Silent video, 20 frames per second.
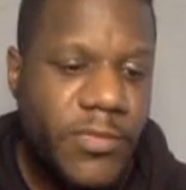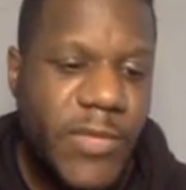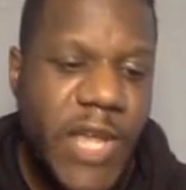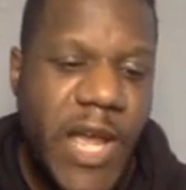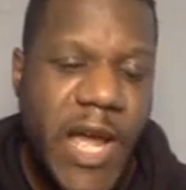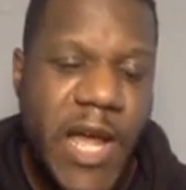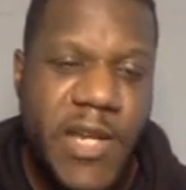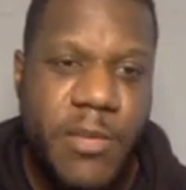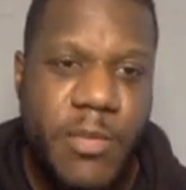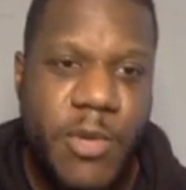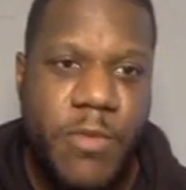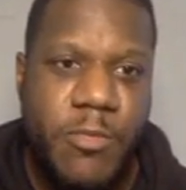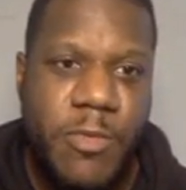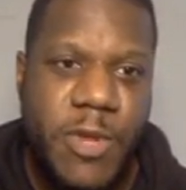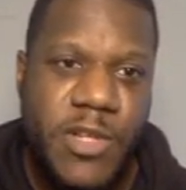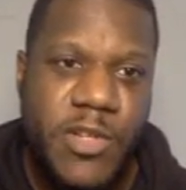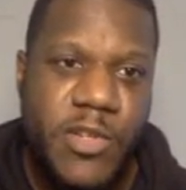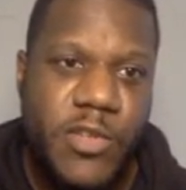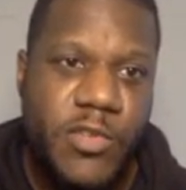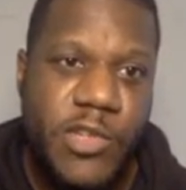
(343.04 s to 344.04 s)
at the
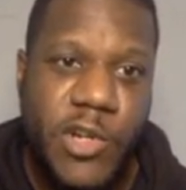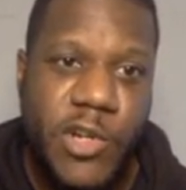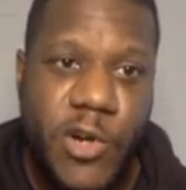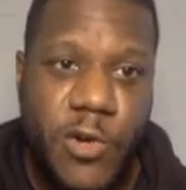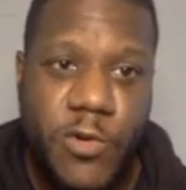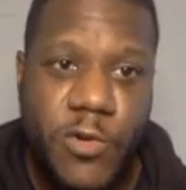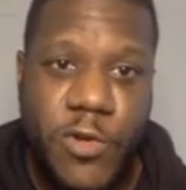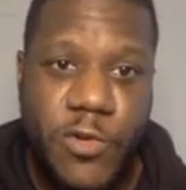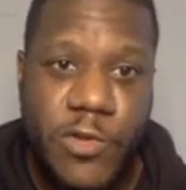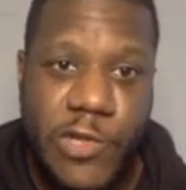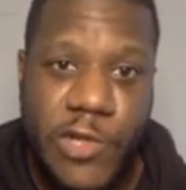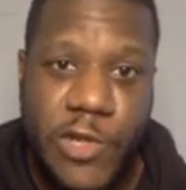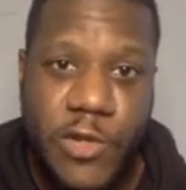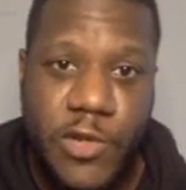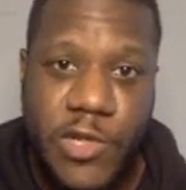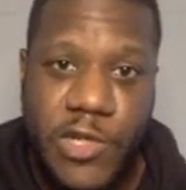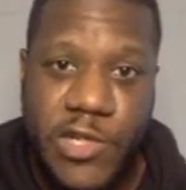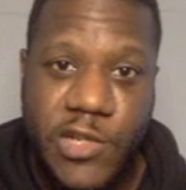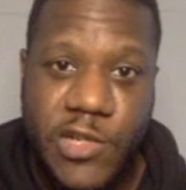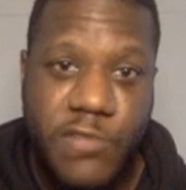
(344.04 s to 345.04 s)
moment, good to hold those
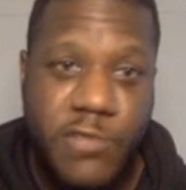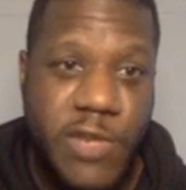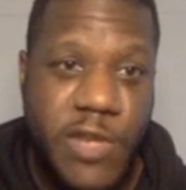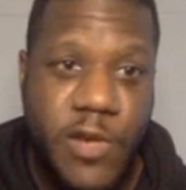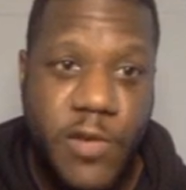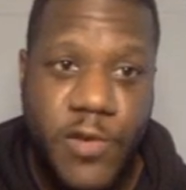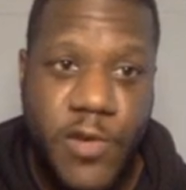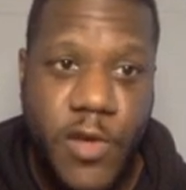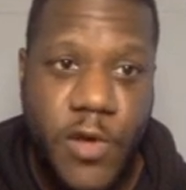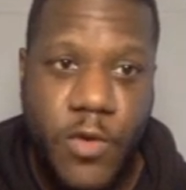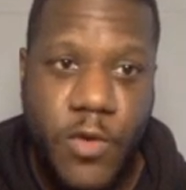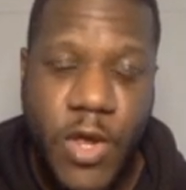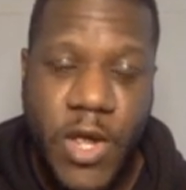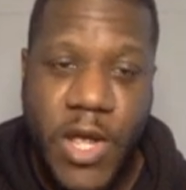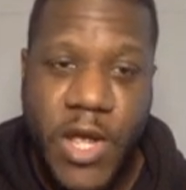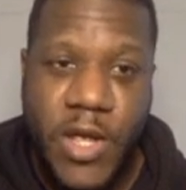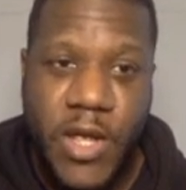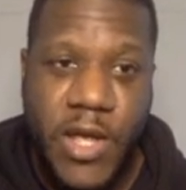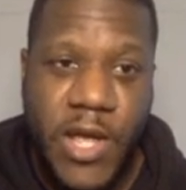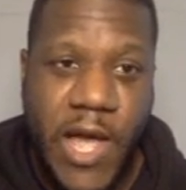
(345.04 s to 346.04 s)
tokens because we don't know
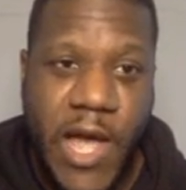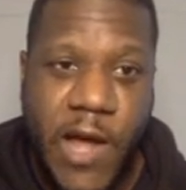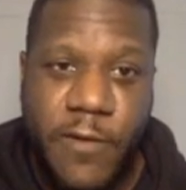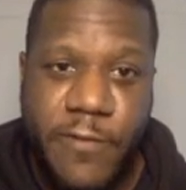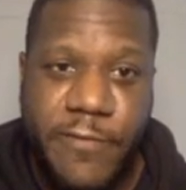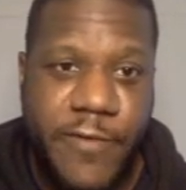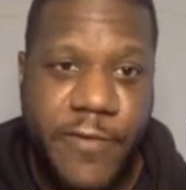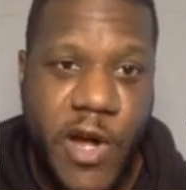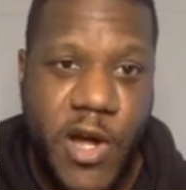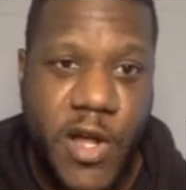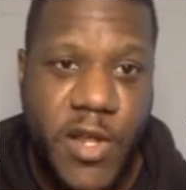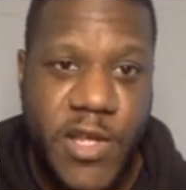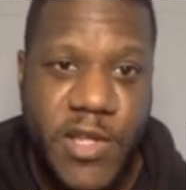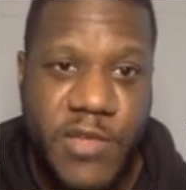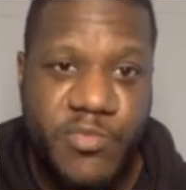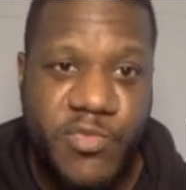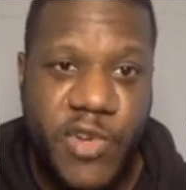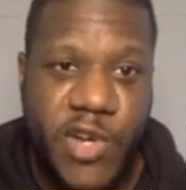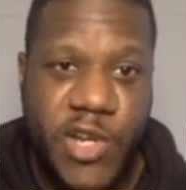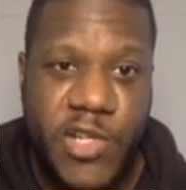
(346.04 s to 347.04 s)
how far
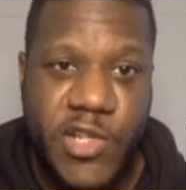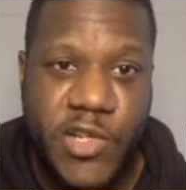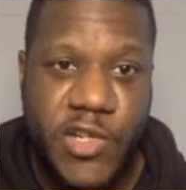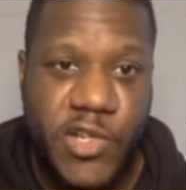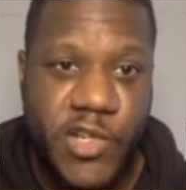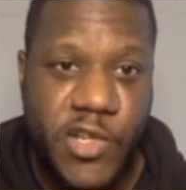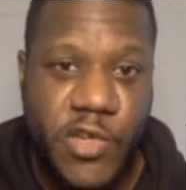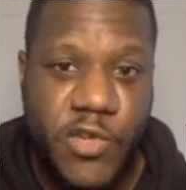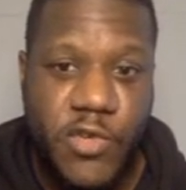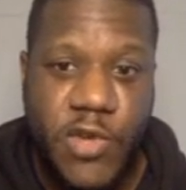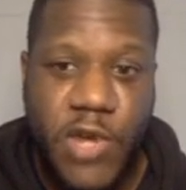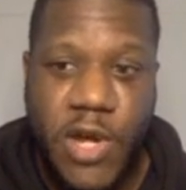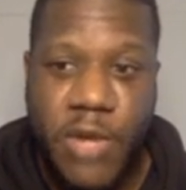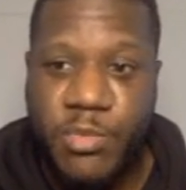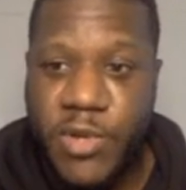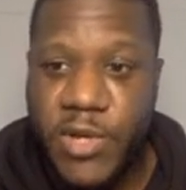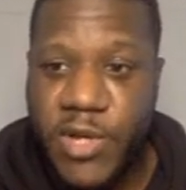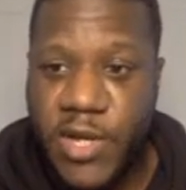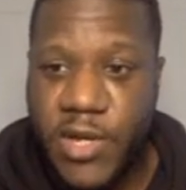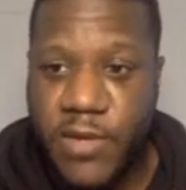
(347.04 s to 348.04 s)
this price can shoot
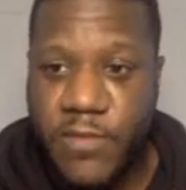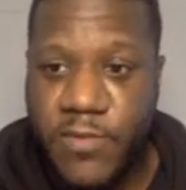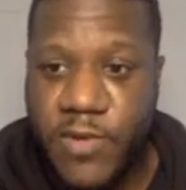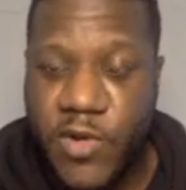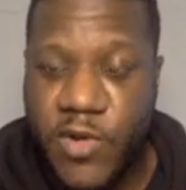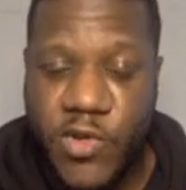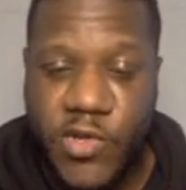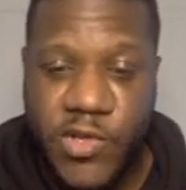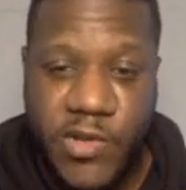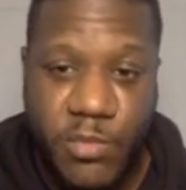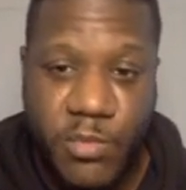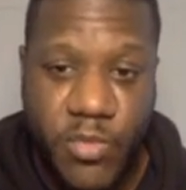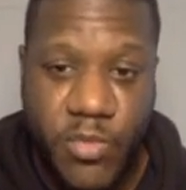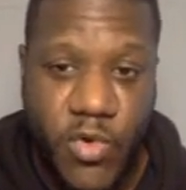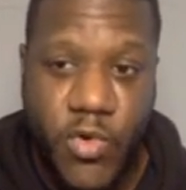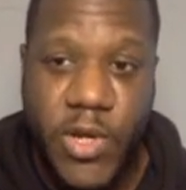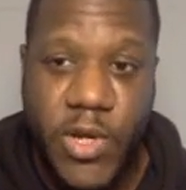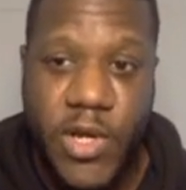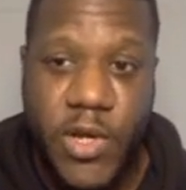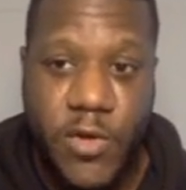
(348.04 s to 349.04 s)
up. And of course, the
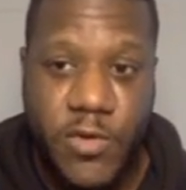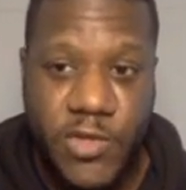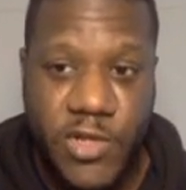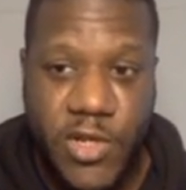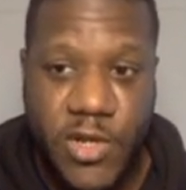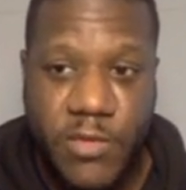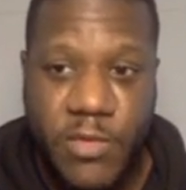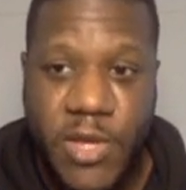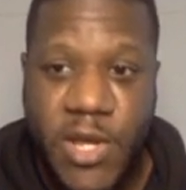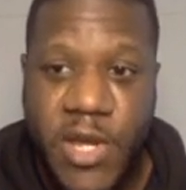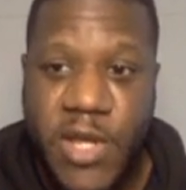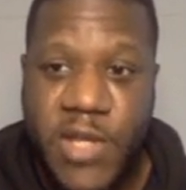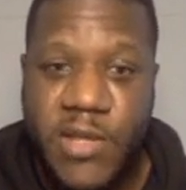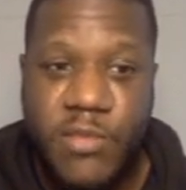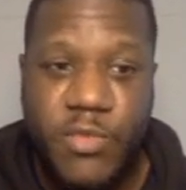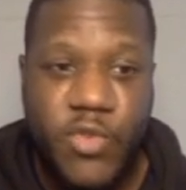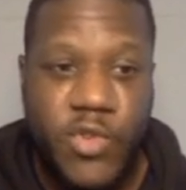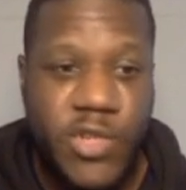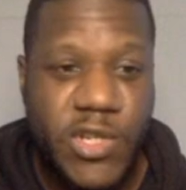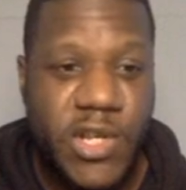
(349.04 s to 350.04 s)
more it goes up, the
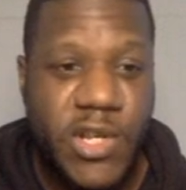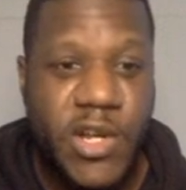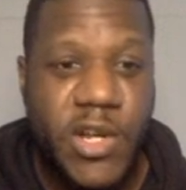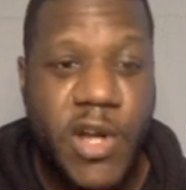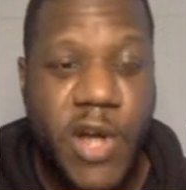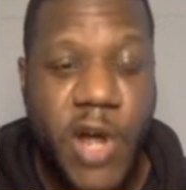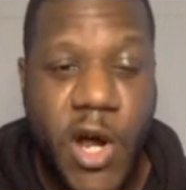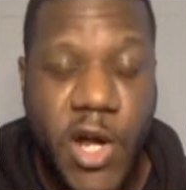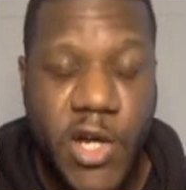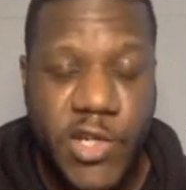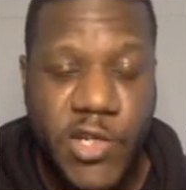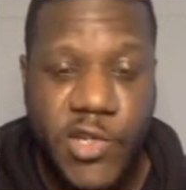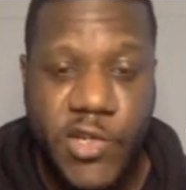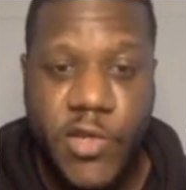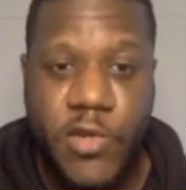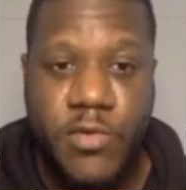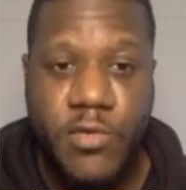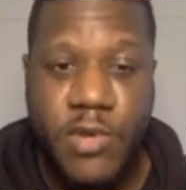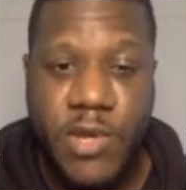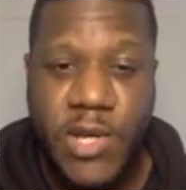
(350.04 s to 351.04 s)
more it's going to cost
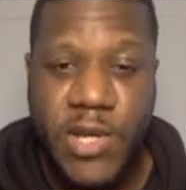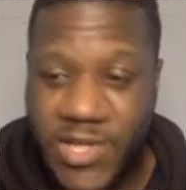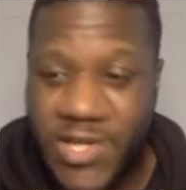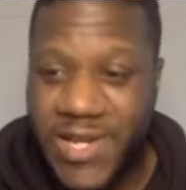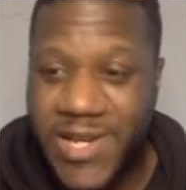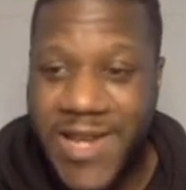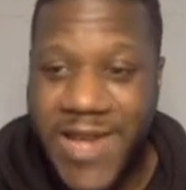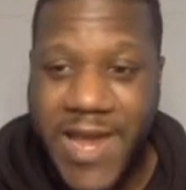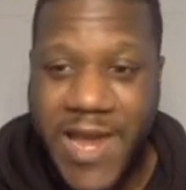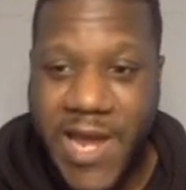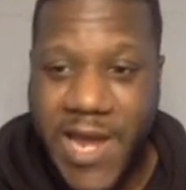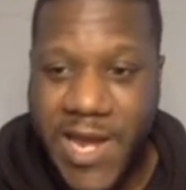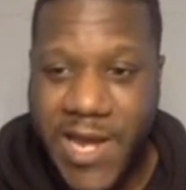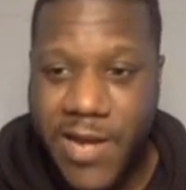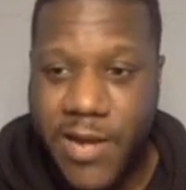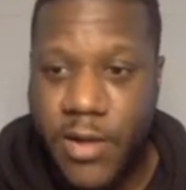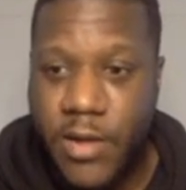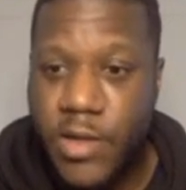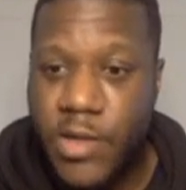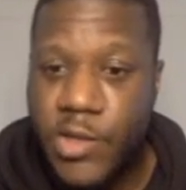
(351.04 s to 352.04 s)
you to get
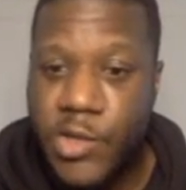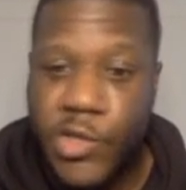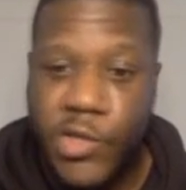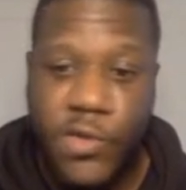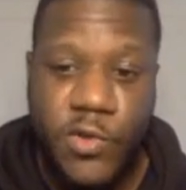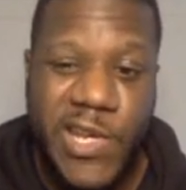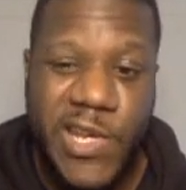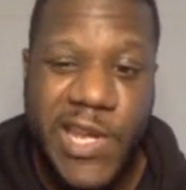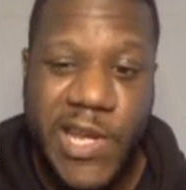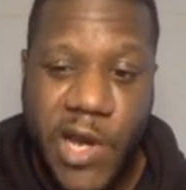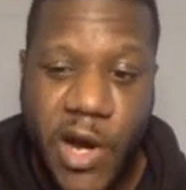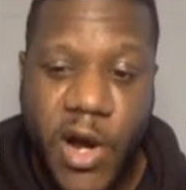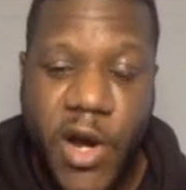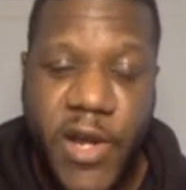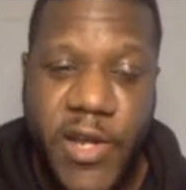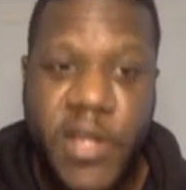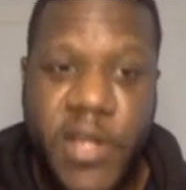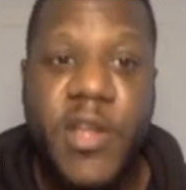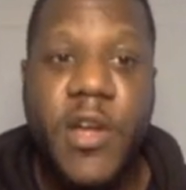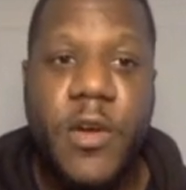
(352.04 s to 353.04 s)
in to the
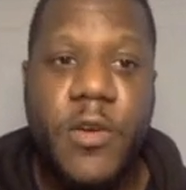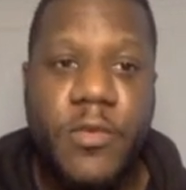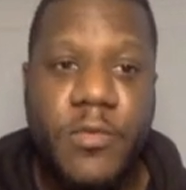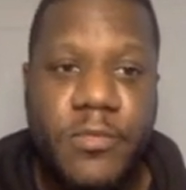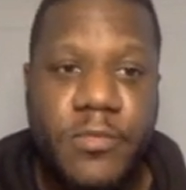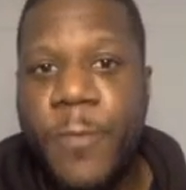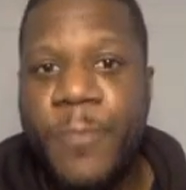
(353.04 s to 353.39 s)
I D O.